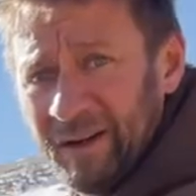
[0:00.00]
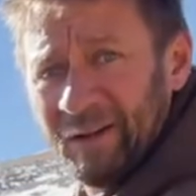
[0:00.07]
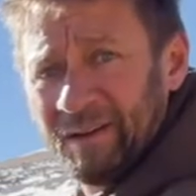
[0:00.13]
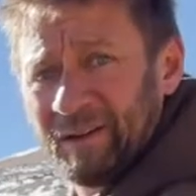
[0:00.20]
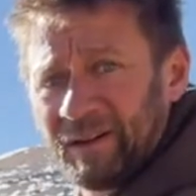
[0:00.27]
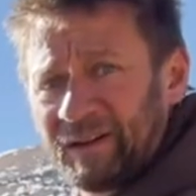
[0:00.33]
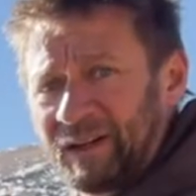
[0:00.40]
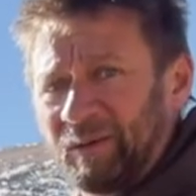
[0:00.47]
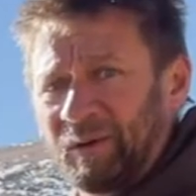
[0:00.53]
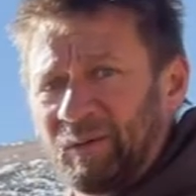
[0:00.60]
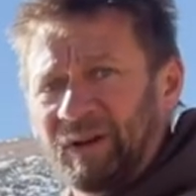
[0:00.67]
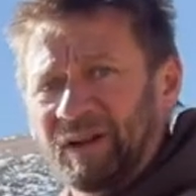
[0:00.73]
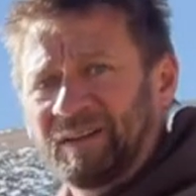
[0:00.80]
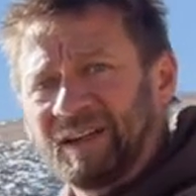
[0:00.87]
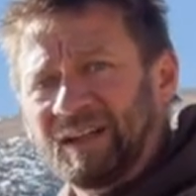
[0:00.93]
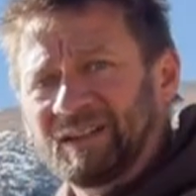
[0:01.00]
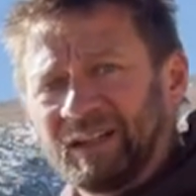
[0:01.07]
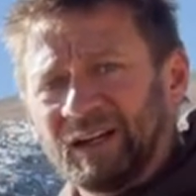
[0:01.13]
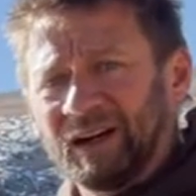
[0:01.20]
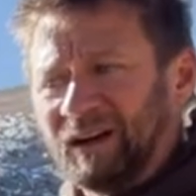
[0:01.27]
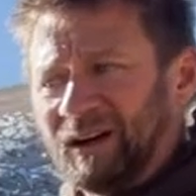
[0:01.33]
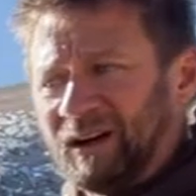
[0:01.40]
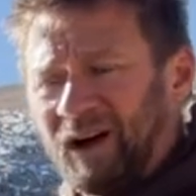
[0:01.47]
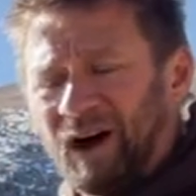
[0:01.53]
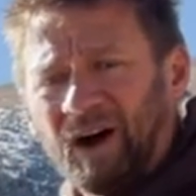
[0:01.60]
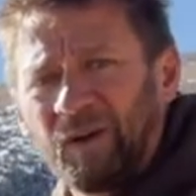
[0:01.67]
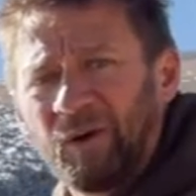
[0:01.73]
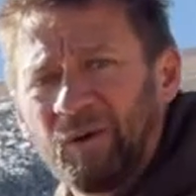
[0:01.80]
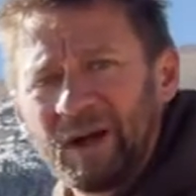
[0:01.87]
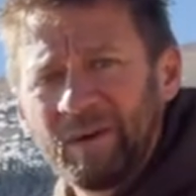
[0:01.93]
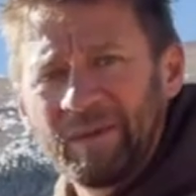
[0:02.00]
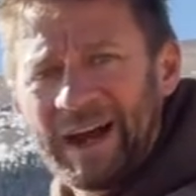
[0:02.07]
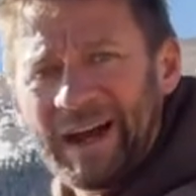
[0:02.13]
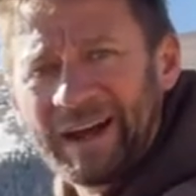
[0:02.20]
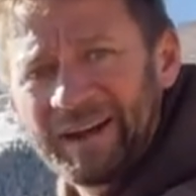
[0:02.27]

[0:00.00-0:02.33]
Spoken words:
So the Double Plus gets you all the way back.